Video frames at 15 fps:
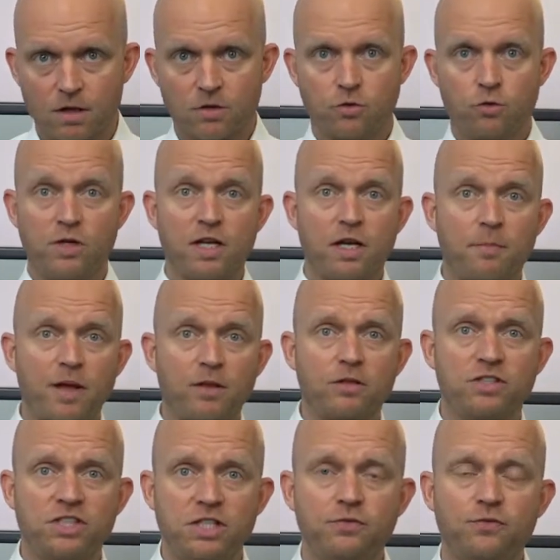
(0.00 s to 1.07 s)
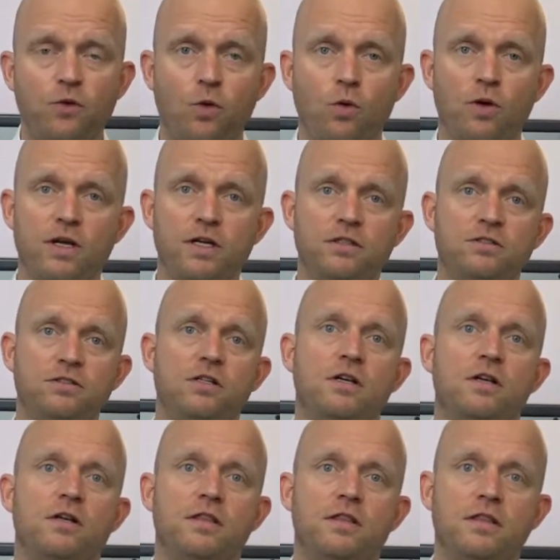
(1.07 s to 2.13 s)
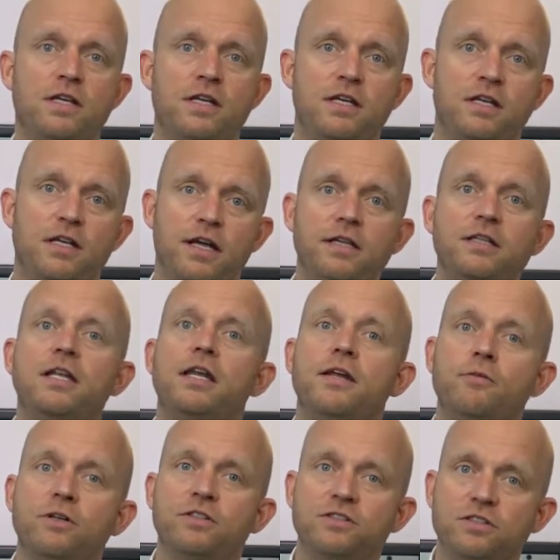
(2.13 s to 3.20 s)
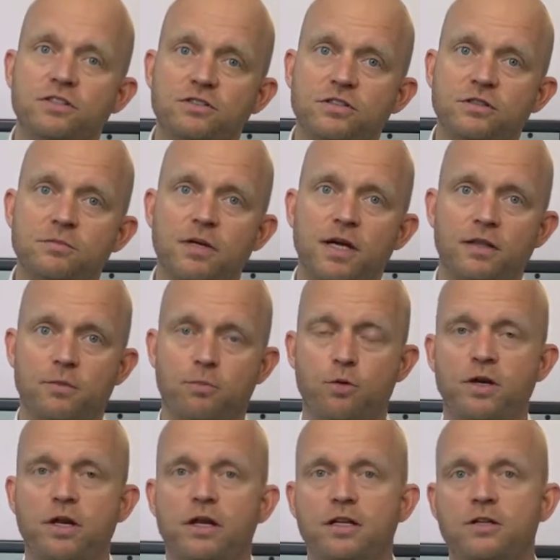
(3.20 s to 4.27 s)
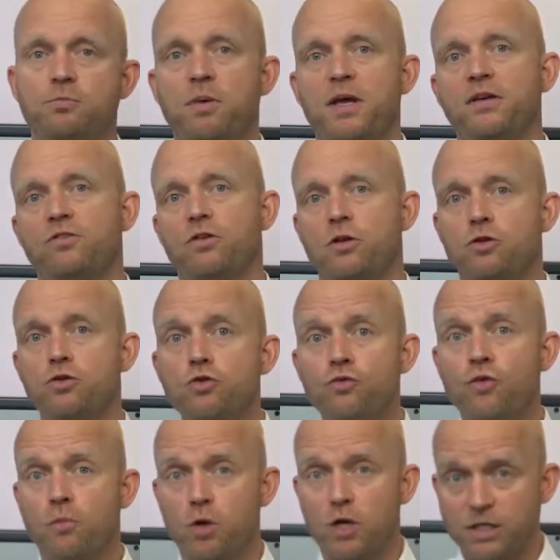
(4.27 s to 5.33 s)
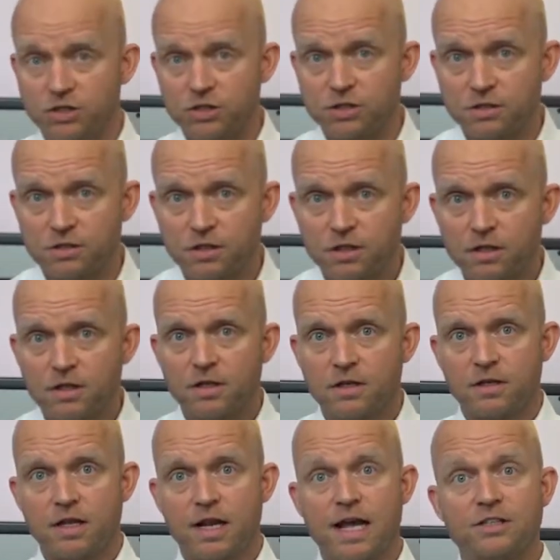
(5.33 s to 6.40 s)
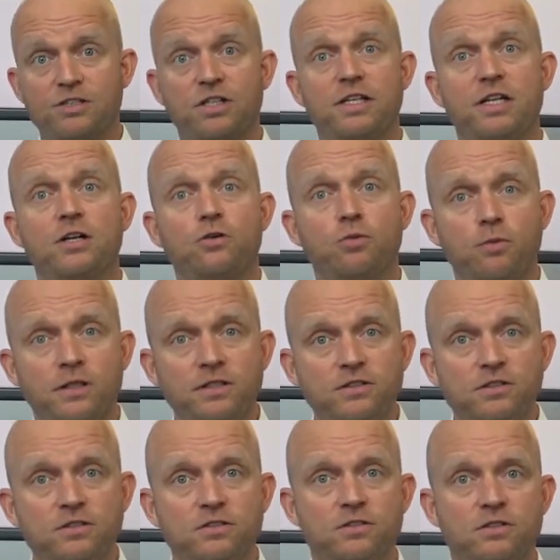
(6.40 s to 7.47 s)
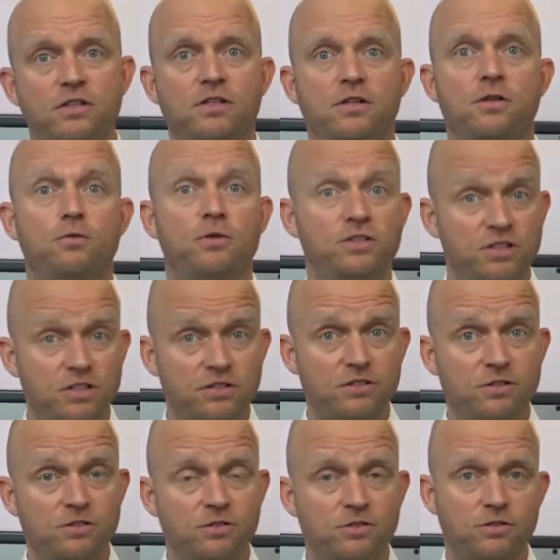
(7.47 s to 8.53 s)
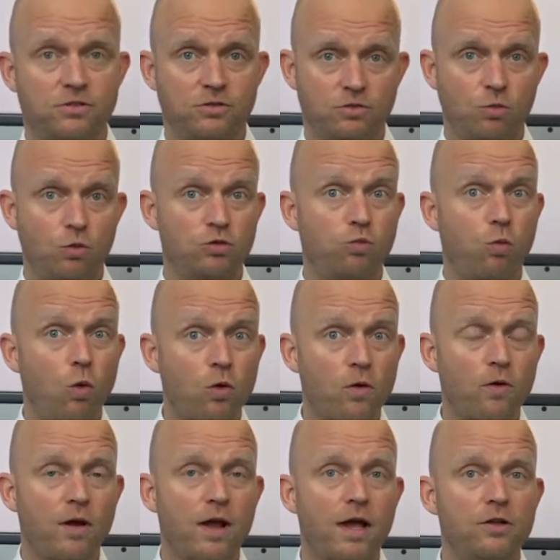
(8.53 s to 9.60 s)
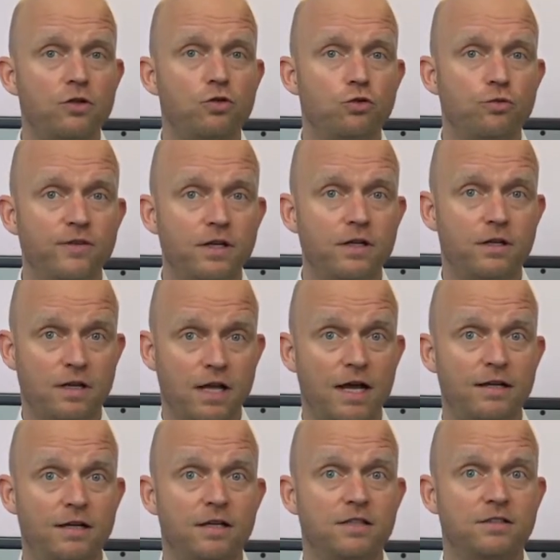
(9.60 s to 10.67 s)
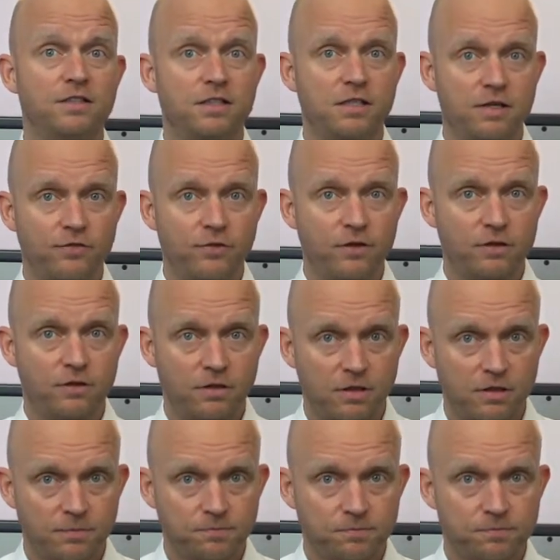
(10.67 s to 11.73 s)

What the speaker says: Unique about the T4 is the ink delivery system, and the printhead is based on a new formulation that actually increases the resistance towards water and UV light significantly.